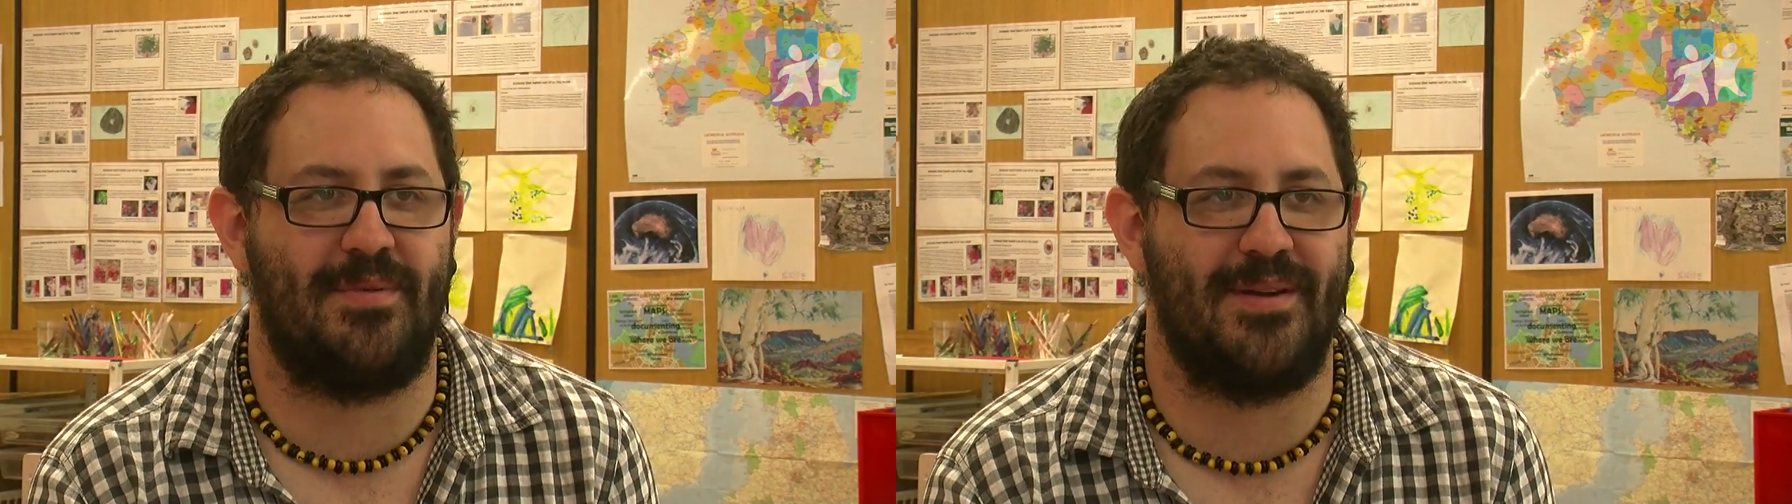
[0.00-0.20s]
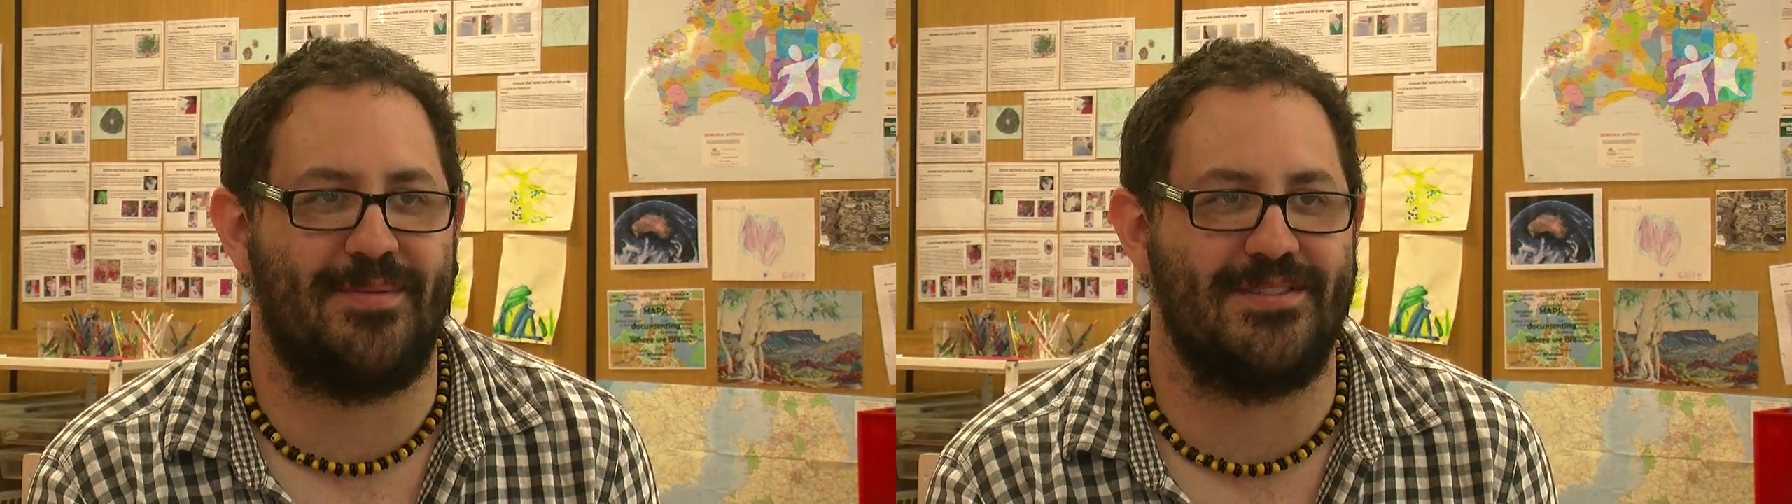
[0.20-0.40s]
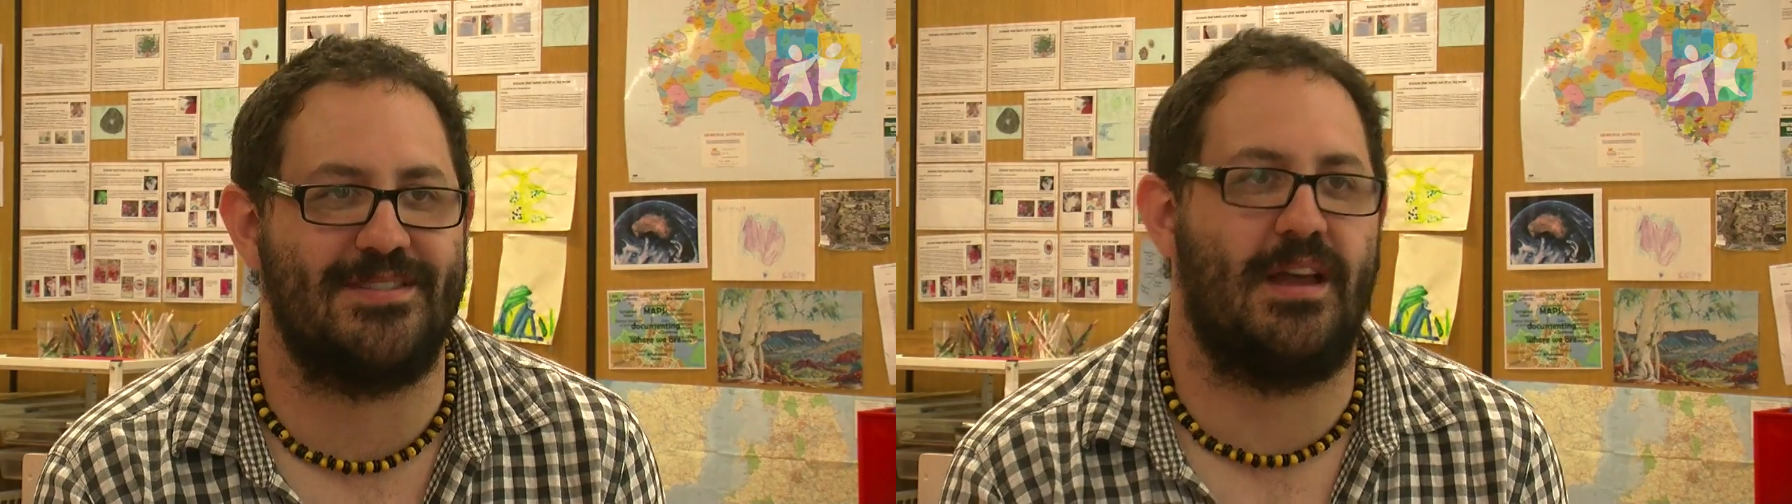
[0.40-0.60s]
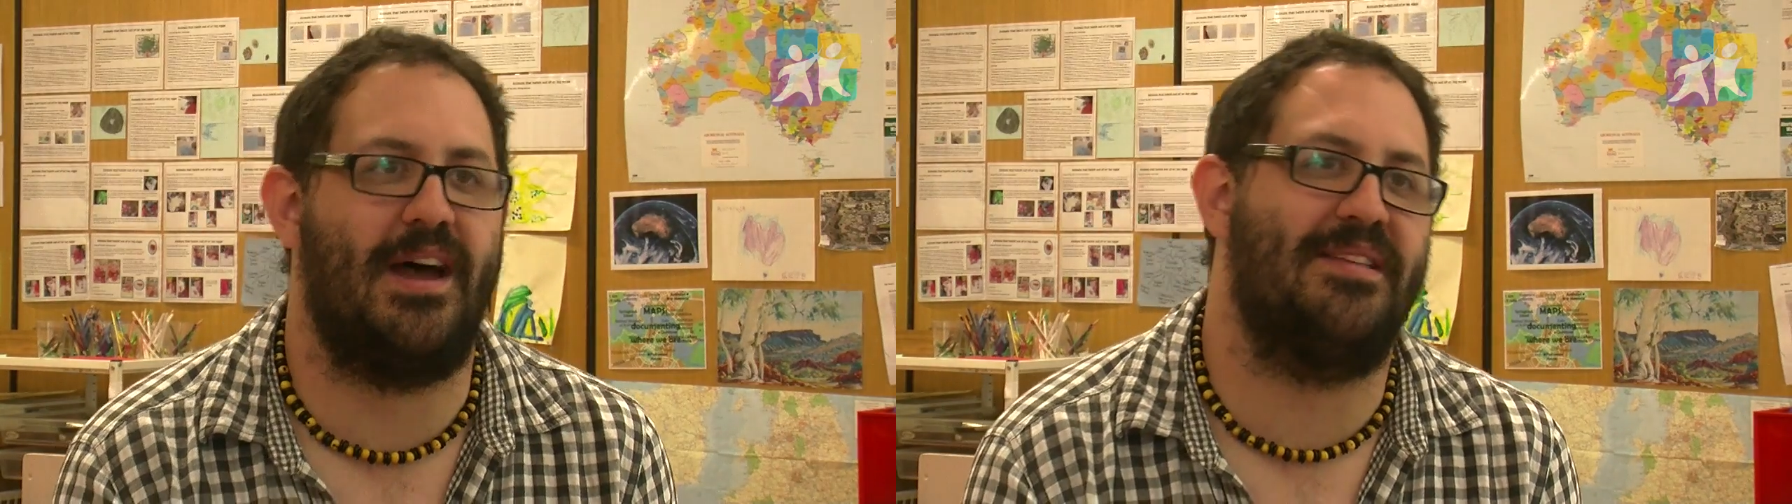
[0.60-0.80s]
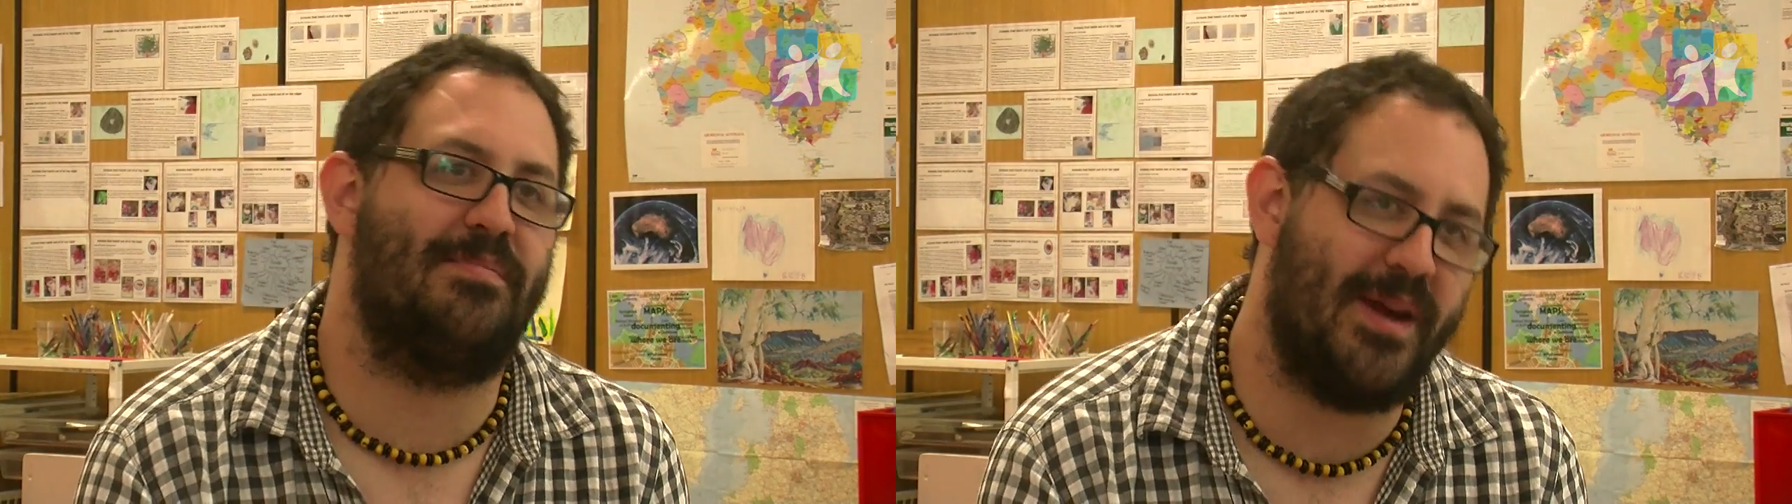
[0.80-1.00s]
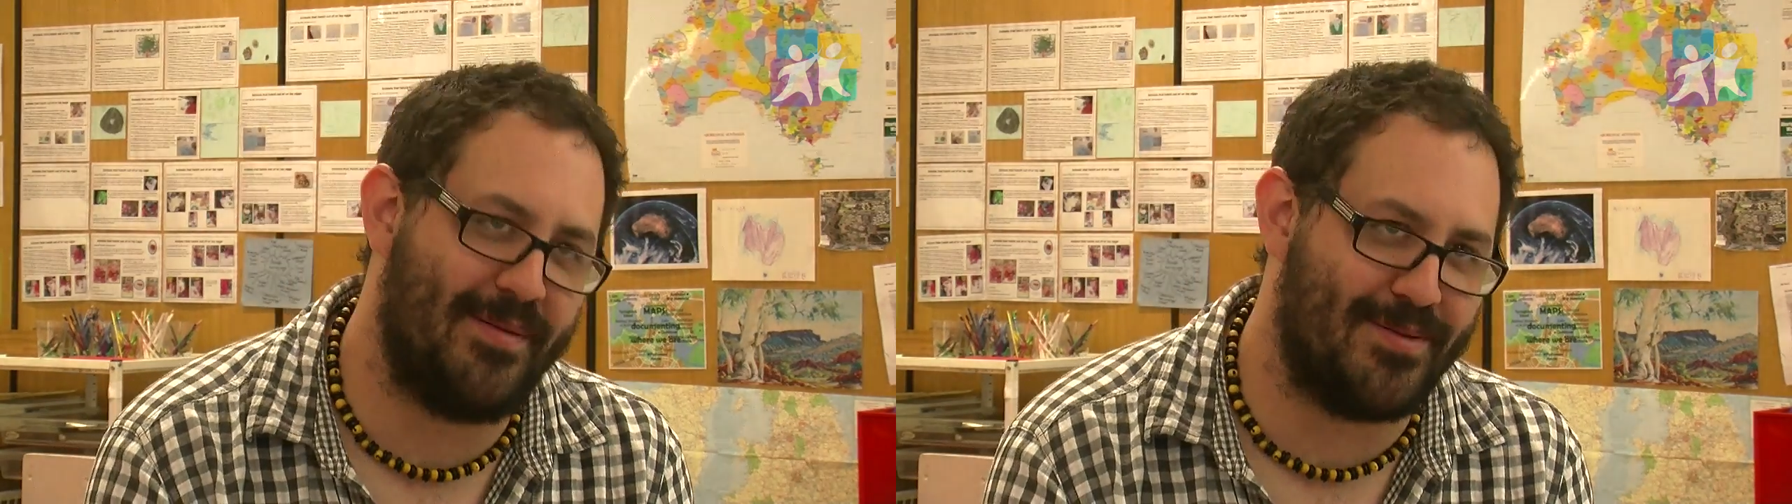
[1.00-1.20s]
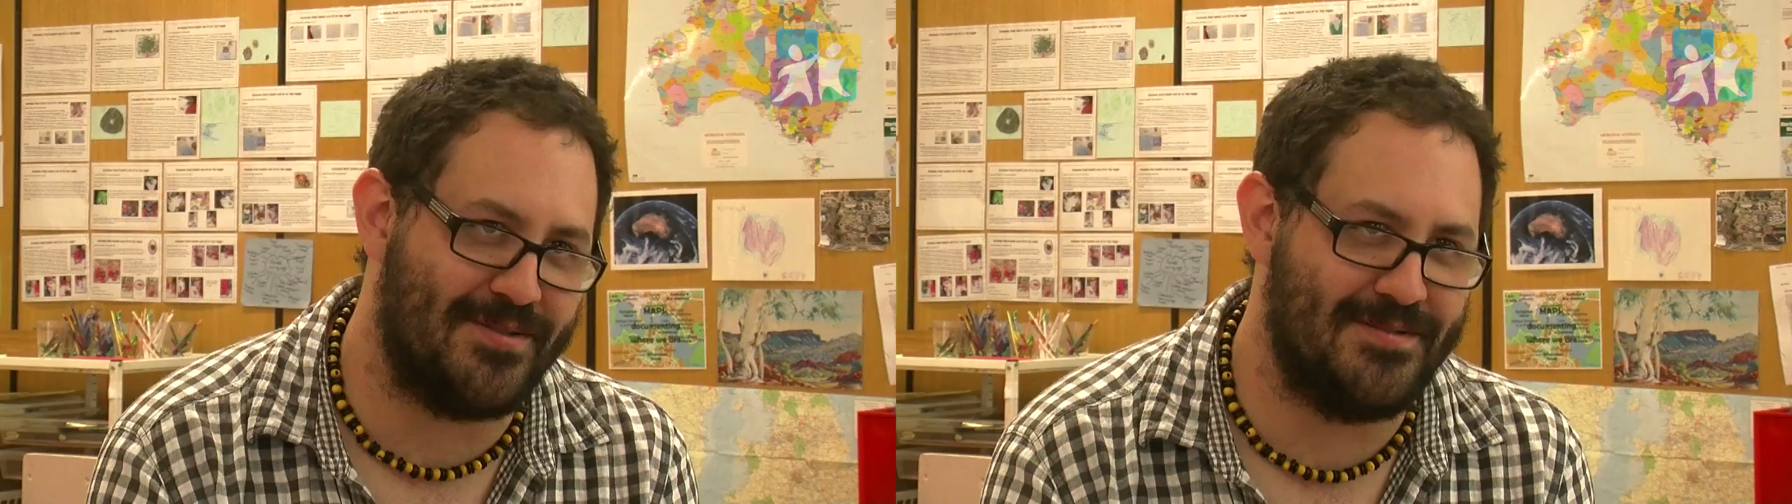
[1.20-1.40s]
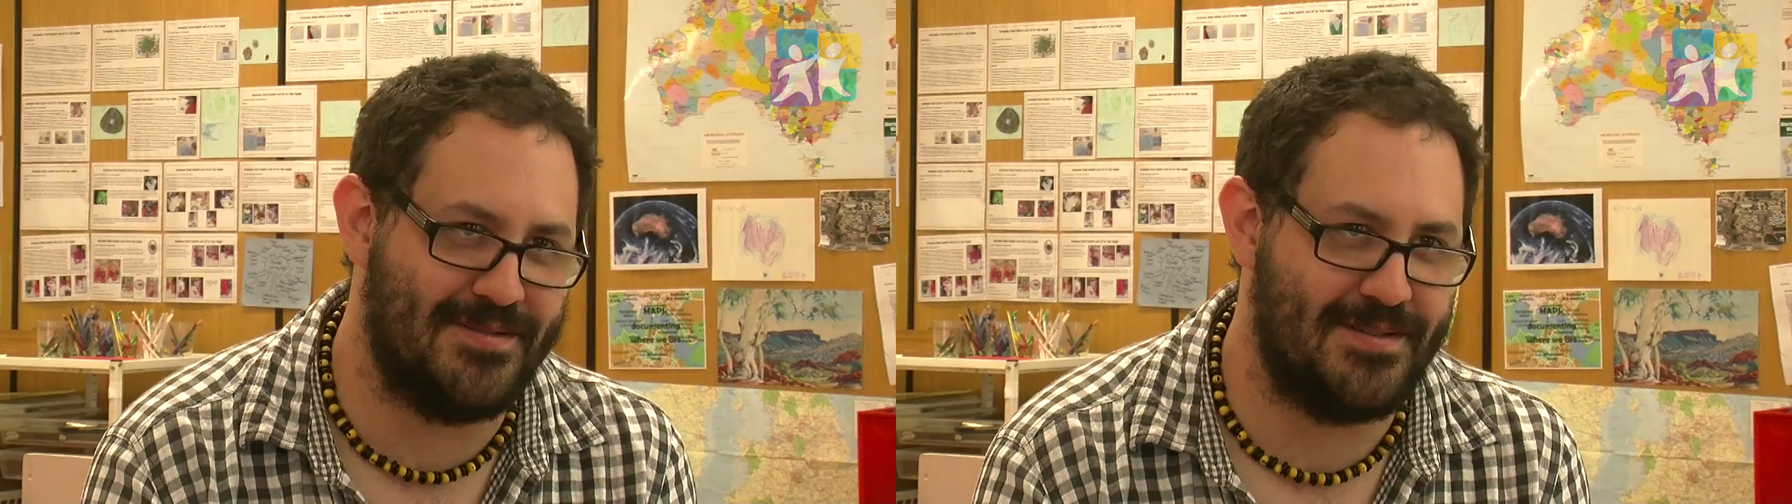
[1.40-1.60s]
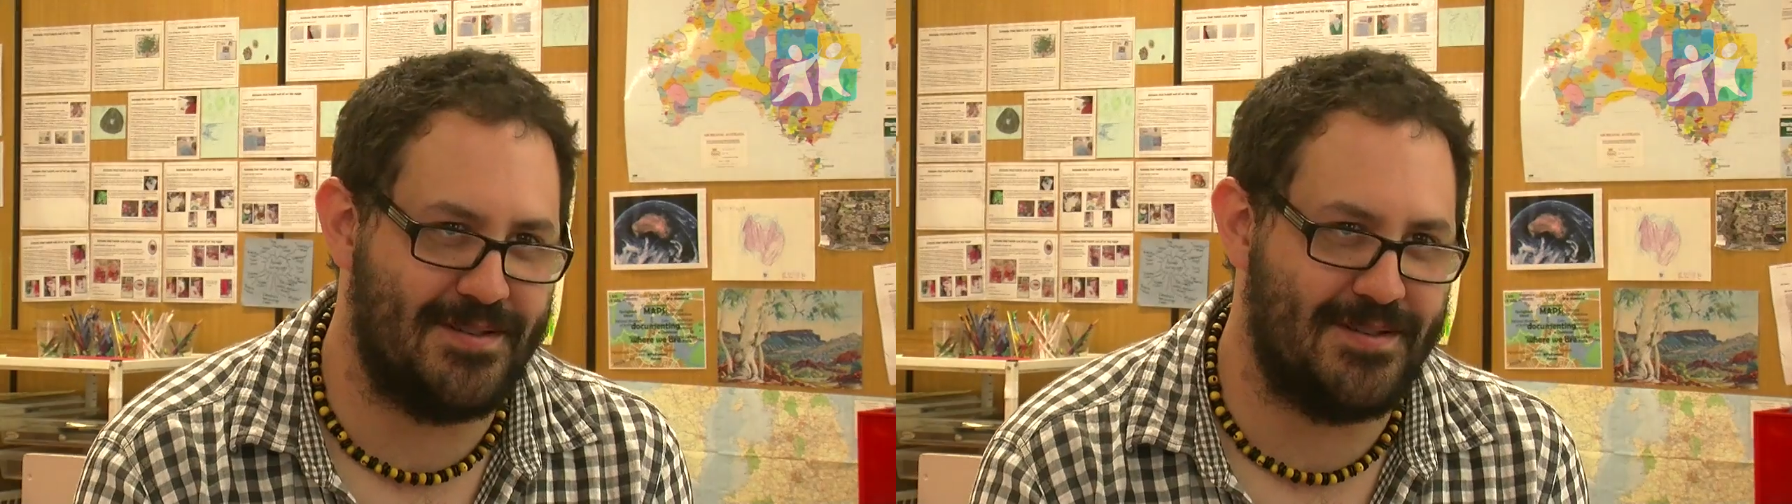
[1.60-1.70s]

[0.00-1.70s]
peoples as people